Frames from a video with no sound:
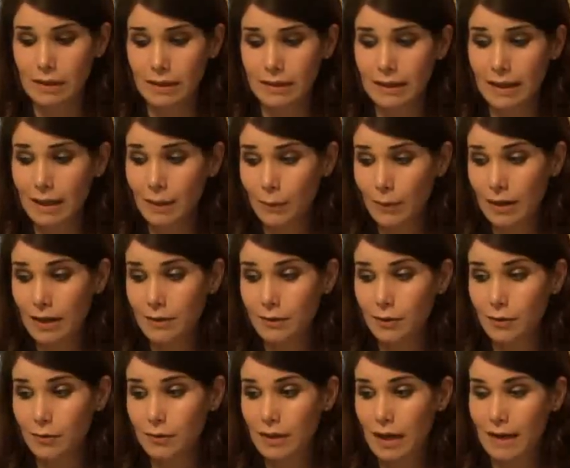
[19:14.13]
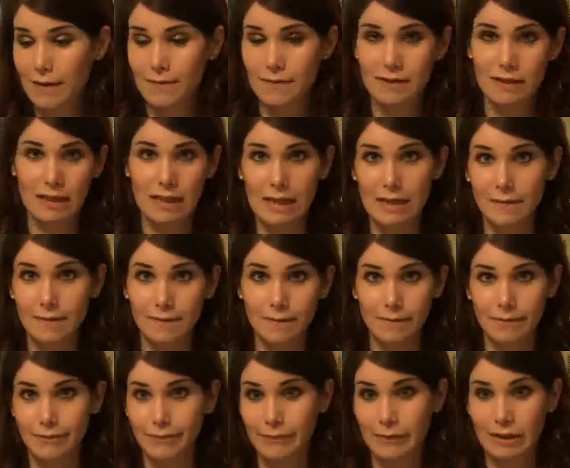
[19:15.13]
that I wanted, you know, to have
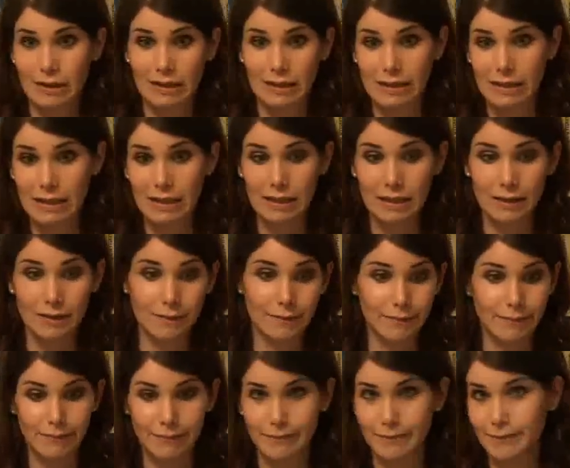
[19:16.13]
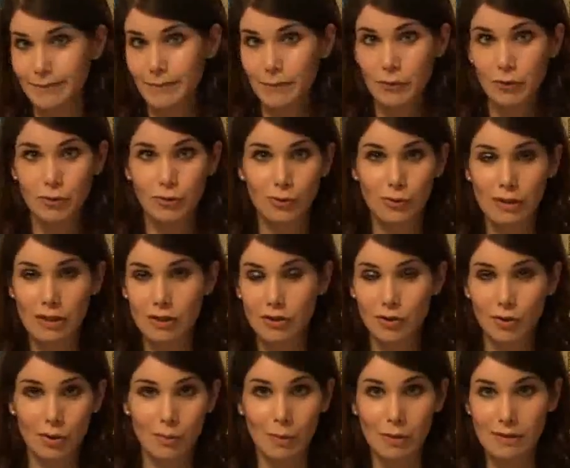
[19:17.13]
safe, clean, mutually
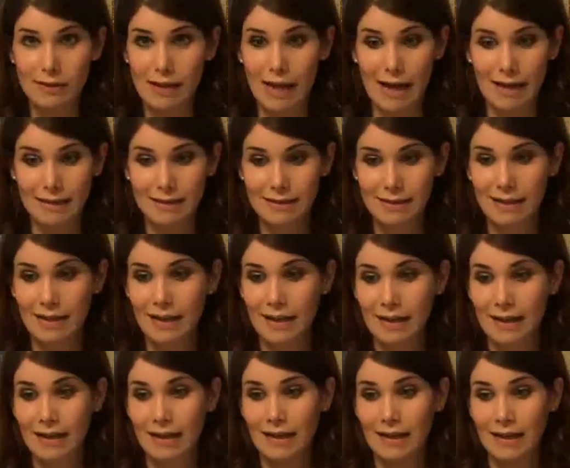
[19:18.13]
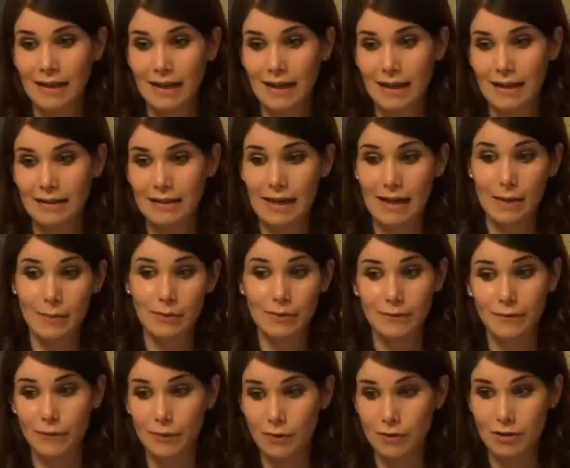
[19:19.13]
enjoyable sex, and that I was
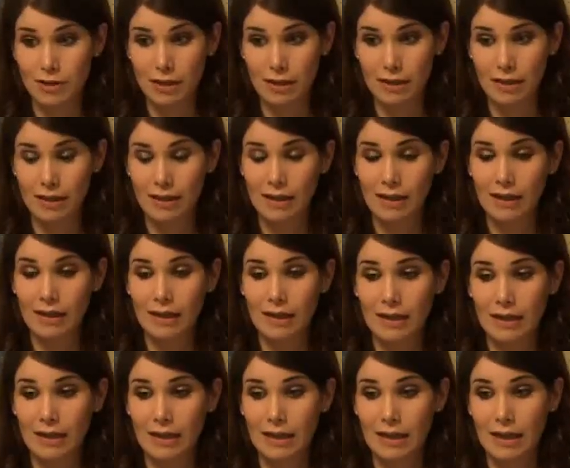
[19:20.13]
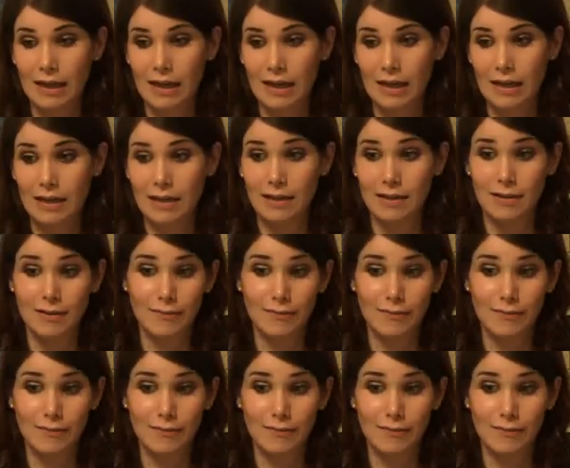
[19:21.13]
a virgin, and,